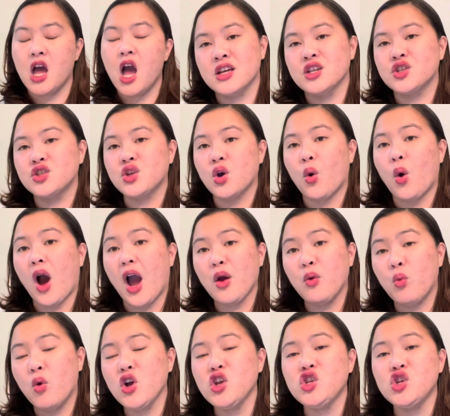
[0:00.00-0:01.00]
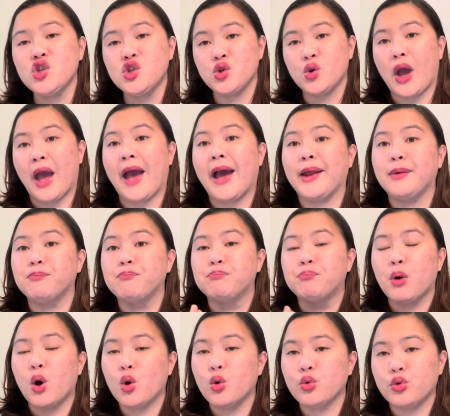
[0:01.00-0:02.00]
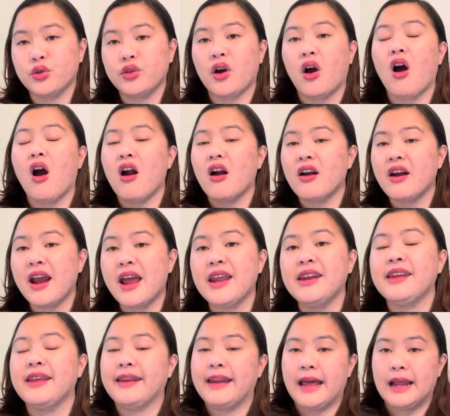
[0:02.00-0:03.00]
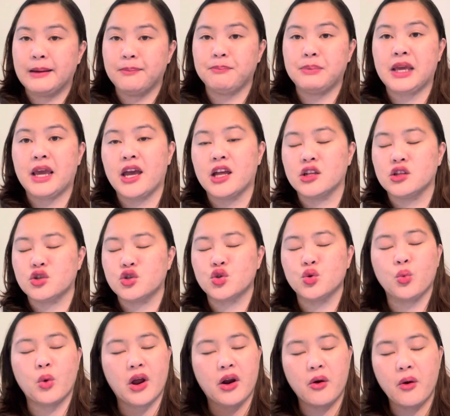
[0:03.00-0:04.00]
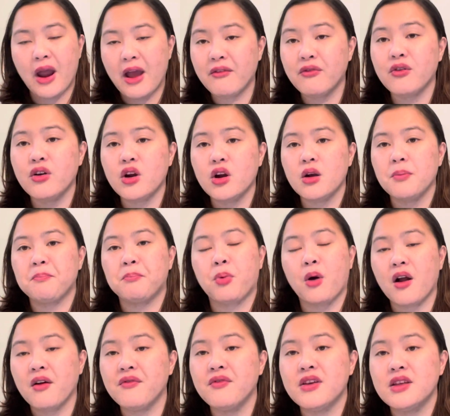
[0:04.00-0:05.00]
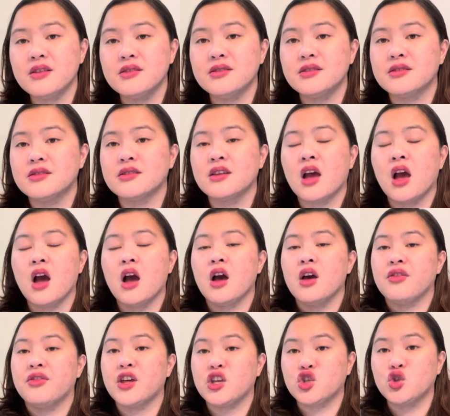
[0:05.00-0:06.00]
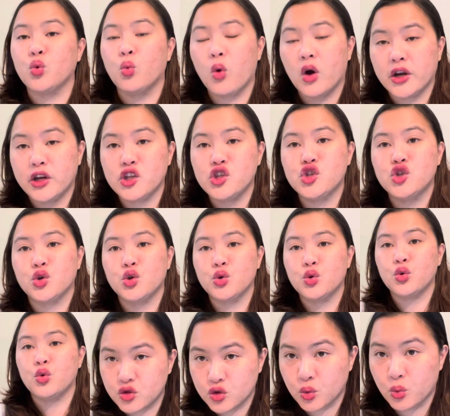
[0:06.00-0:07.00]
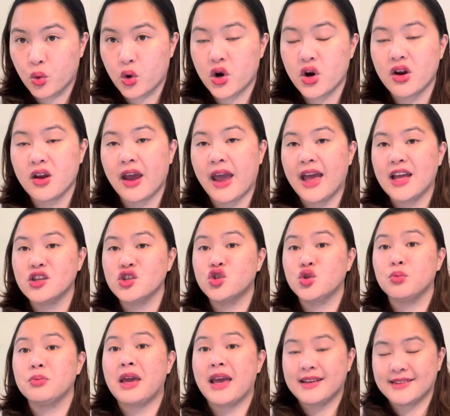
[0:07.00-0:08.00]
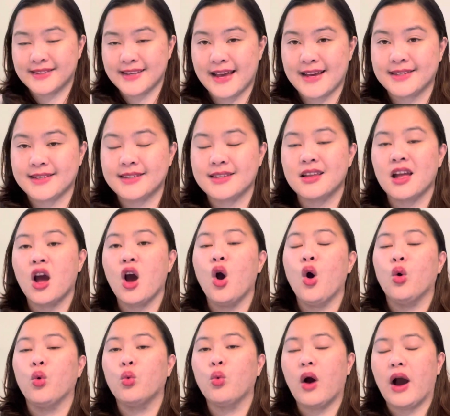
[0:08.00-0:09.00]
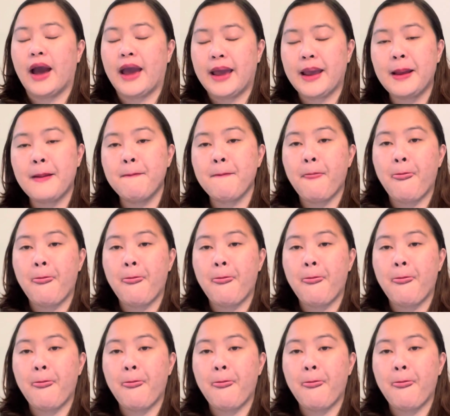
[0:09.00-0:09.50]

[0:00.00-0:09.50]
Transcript: So I want you to add both RN and LPN to wherever province that you wanted to work and to be assessed. Why?